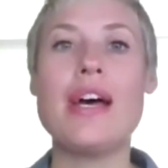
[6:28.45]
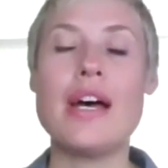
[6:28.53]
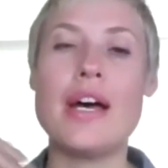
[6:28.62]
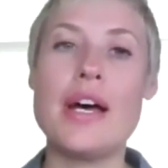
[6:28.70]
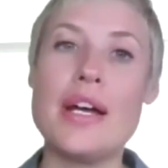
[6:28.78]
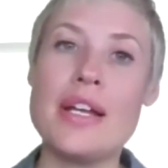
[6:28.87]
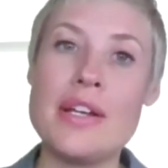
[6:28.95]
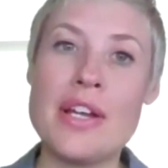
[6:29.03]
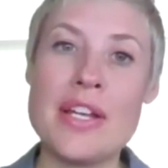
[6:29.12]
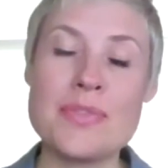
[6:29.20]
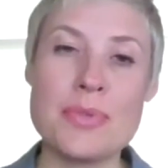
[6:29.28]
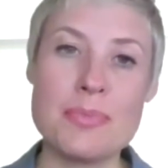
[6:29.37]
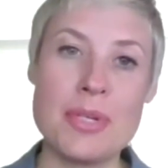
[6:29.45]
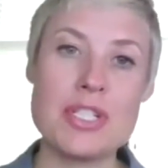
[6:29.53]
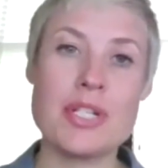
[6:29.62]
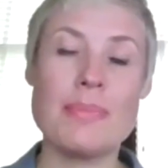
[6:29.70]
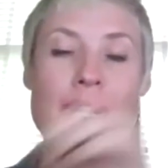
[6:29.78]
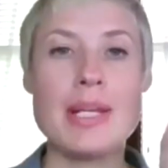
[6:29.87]
As was
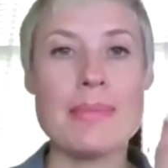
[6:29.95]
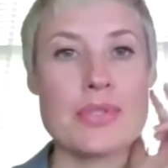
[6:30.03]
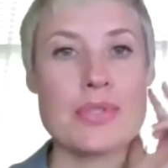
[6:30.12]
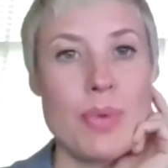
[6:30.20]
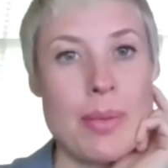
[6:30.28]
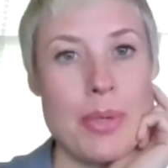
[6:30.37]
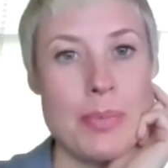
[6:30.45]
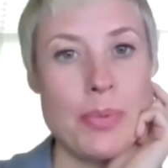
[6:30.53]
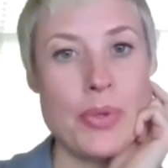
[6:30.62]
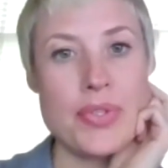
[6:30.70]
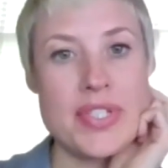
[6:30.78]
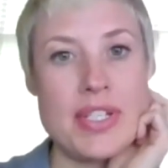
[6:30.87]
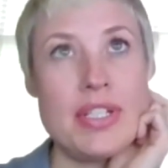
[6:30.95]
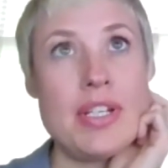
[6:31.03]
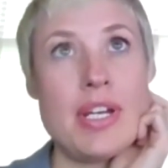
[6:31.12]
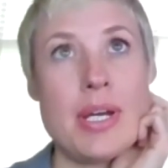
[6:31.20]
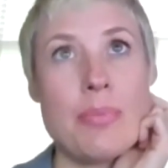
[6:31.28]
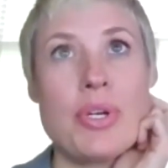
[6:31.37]
mentioned, my name is Robbie Poulsen.
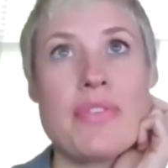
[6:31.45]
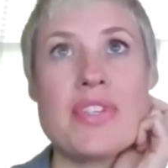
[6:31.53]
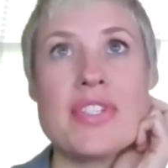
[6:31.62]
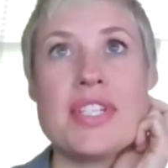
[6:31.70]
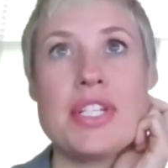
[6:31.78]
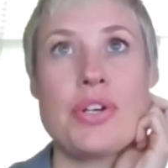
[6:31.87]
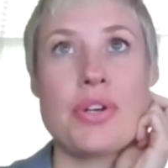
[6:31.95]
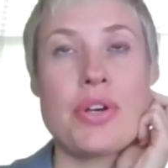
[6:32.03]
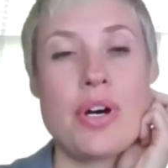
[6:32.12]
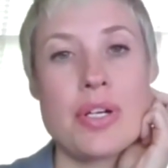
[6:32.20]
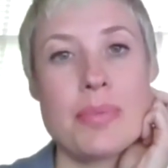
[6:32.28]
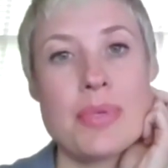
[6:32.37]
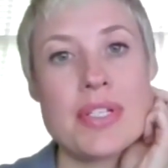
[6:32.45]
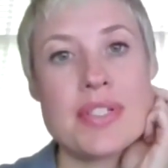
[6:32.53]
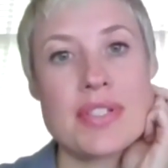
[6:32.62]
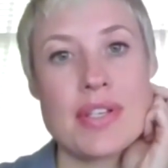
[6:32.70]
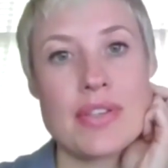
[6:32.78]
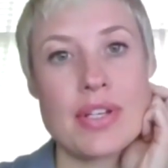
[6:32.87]
I'm one of the senior
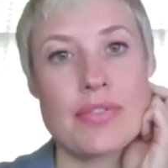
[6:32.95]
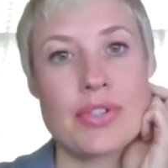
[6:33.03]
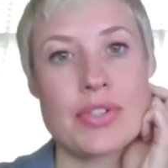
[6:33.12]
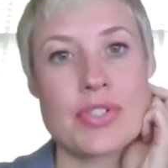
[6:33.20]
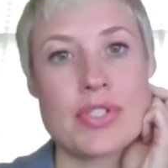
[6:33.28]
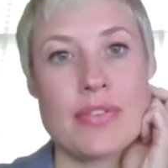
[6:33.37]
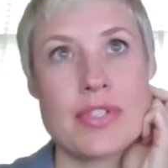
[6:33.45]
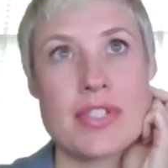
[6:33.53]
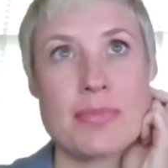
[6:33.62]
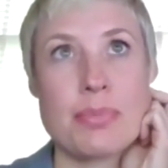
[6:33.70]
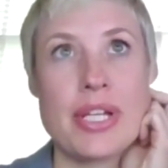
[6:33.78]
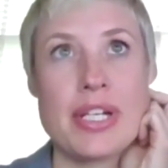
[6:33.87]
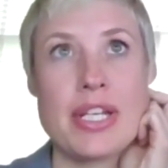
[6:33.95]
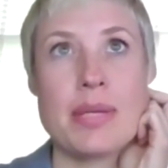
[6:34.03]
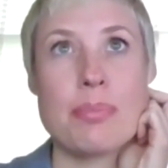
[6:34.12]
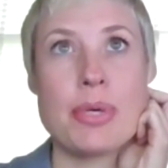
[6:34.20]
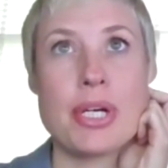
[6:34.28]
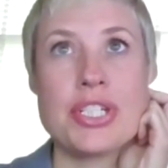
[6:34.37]
economists at the Governor's Office of Planning
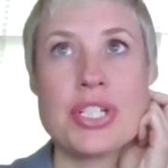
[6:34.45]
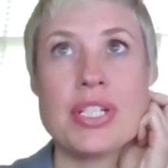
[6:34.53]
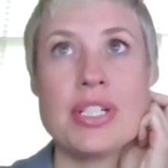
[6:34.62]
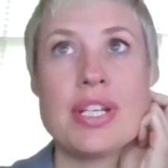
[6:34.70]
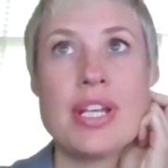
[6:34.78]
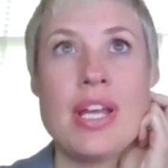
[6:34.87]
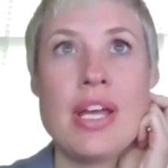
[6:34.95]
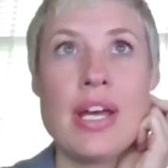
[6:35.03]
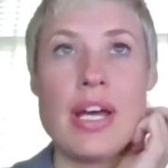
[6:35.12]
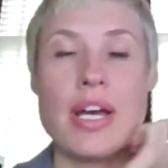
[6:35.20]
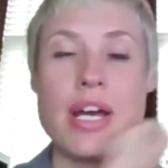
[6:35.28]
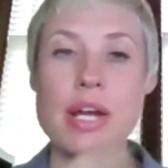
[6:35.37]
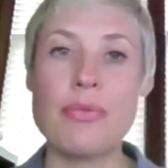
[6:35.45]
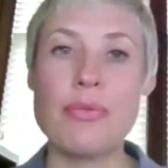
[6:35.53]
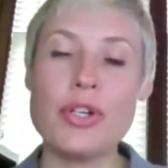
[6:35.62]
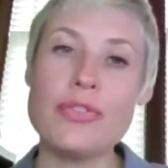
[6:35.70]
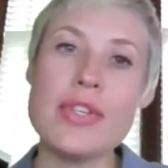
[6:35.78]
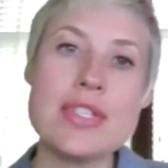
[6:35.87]
and Budget. I
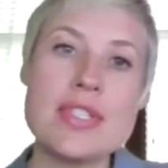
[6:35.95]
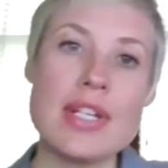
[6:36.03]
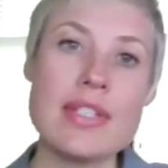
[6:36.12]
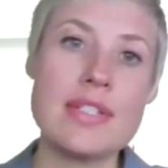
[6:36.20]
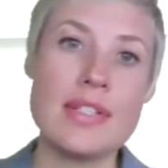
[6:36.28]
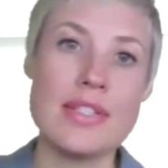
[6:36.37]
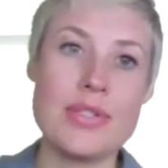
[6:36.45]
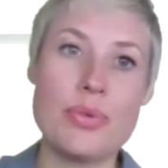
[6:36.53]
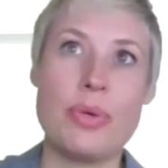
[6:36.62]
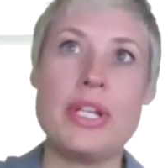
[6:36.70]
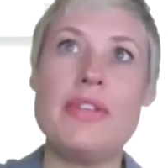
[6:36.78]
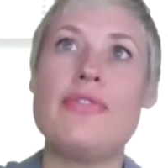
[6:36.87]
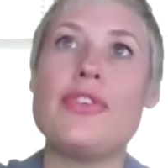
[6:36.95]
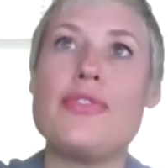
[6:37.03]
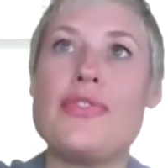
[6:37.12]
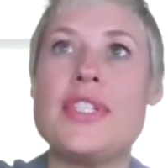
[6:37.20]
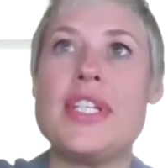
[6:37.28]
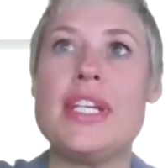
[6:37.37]
worked for the state since
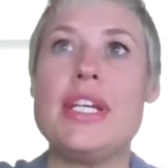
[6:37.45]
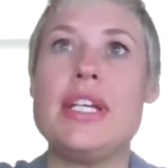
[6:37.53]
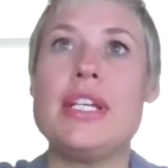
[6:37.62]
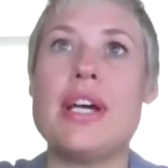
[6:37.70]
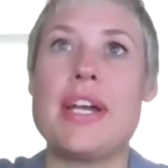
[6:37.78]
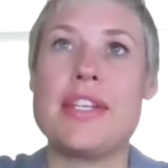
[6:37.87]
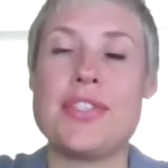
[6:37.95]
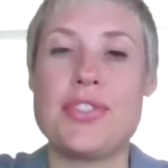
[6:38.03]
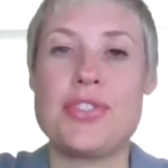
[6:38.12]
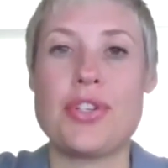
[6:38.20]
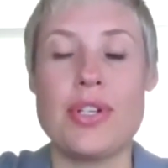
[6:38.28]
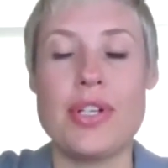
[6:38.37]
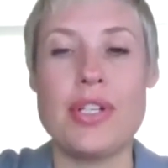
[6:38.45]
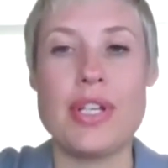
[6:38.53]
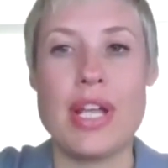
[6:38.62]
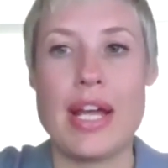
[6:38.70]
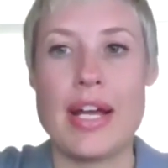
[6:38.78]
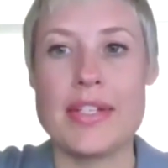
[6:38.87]
2015. I started
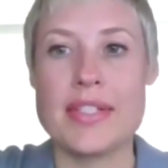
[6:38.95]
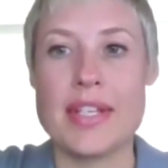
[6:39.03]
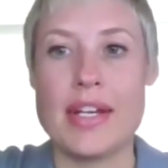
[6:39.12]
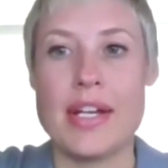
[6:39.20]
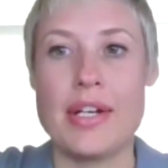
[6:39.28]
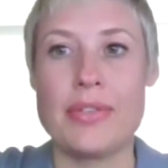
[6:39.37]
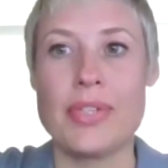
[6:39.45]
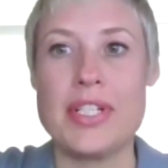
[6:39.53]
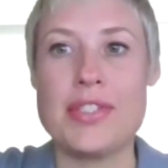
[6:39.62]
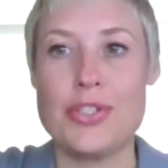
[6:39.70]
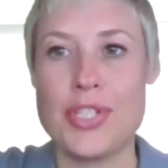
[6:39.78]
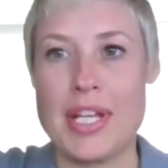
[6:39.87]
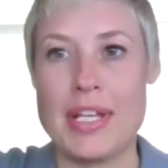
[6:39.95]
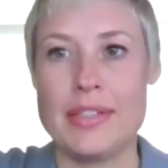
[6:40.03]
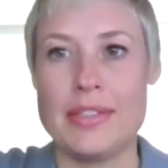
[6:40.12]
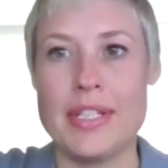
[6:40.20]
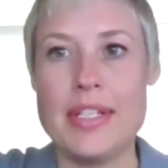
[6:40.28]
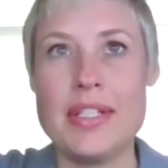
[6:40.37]
as a research
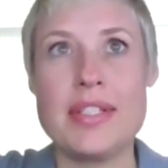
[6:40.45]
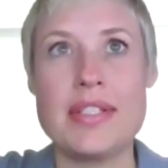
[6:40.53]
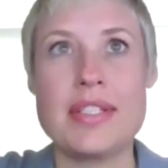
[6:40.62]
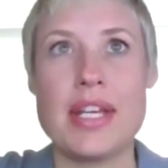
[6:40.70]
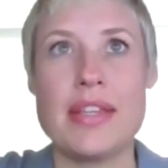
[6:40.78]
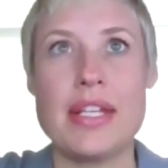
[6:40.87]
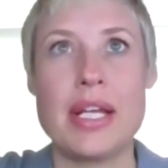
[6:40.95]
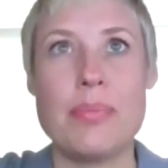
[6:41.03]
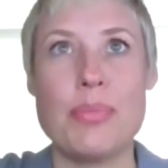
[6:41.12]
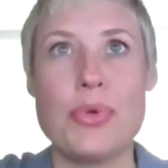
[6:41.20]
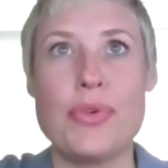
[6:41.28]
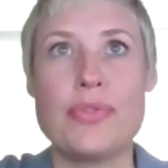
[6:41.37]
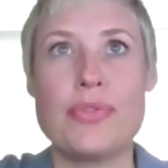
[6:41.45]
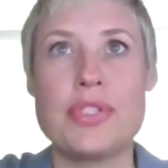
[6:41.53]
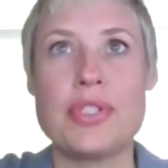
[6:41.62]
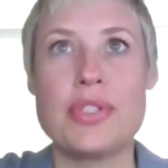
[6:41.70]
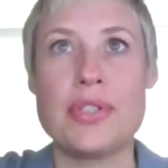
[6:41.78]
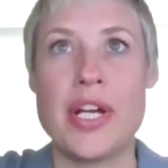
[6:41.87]
analyst, and then I moved
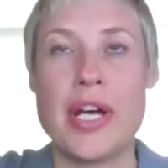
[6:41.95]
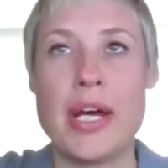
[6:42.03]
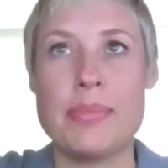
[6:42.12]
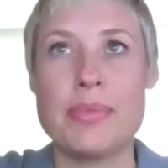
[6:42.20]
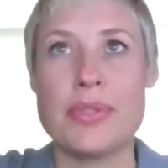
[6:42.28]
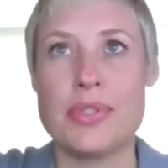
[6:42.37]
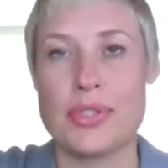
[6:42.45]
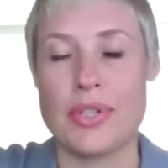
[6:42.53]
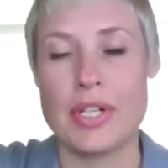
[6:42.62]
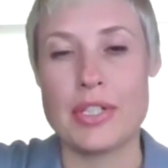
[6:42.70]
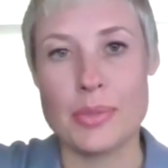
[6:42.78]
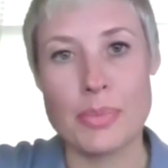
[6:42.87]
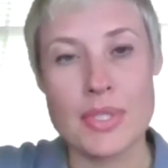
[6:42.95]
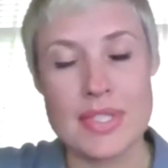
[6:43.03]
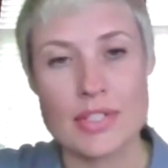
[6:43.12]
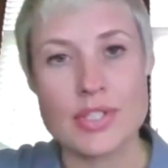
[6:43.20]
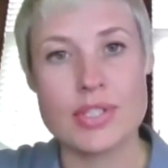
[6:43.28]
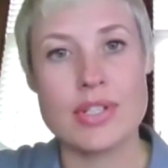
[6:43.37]
up to a director
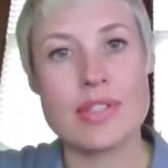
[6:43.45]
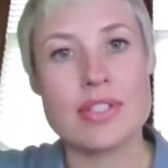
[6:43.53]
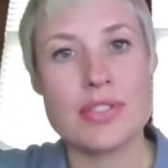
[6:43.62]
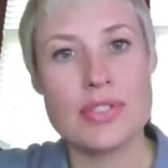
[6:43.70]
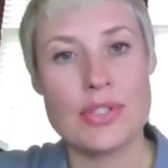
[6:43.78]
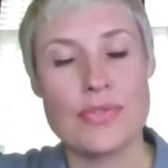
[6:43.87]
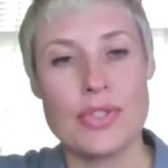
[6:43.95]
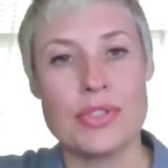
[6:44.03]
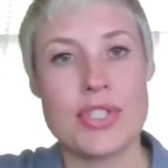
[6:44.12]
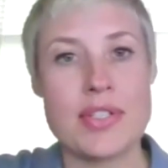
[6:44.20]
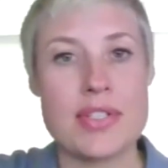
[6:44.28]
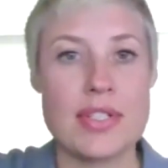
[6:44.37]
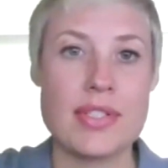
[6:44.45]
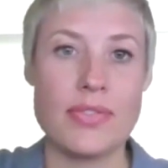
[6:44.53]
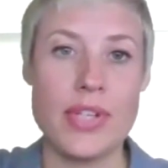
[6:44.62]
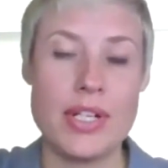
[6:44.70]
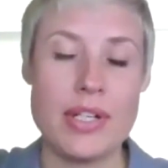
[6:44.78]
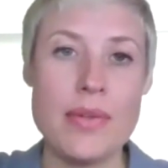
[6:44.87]
position in the juvenile justice
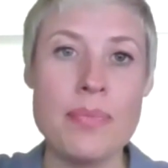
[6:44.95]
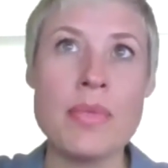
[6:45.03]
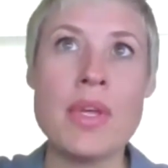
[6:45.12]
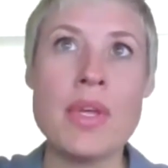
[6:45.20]
arena.